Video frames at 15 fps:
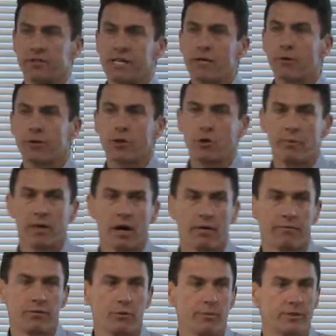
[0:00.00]
secret human,
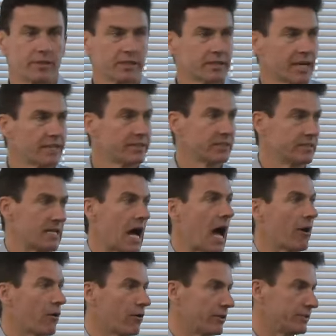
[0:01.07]
of human success is
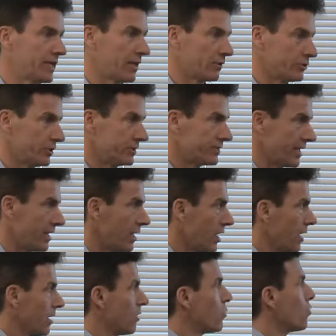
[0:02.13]
not our intelligence, that
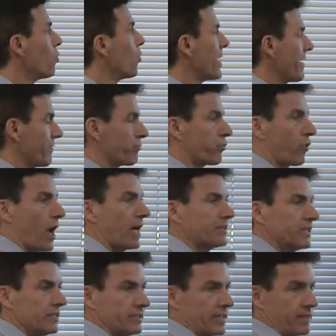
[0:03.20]
we have a
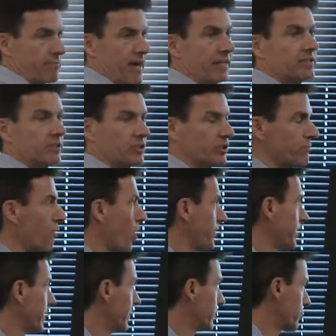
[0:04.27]
process that makes us
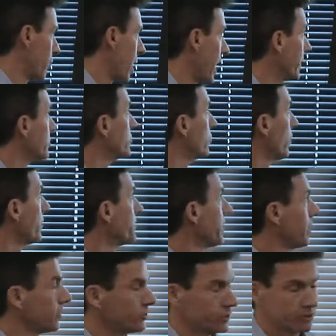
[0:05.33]
smart, that gives rise to our
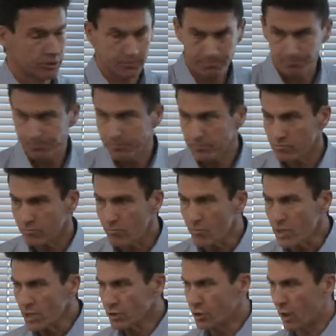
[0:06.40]
intelligence.
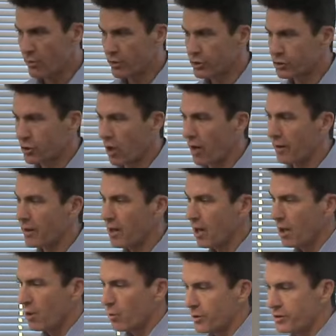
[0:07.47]
So I want to start
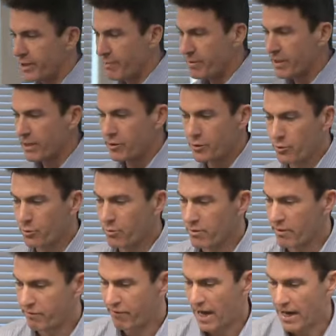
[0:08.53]
with dipping into
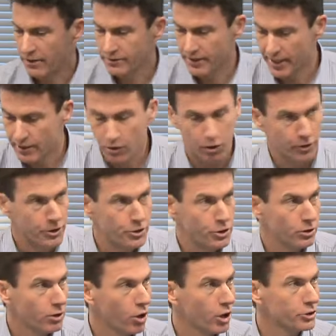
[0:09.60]
the files that I call
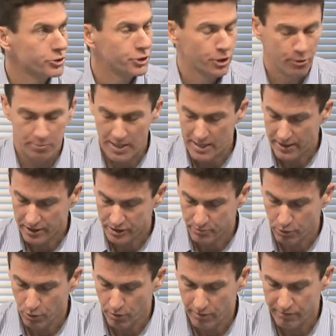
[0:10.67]
the Lost European
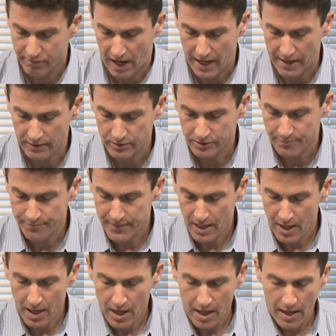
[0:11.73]
Explorer files.
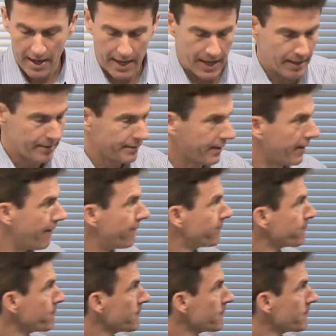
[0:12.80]
And uh,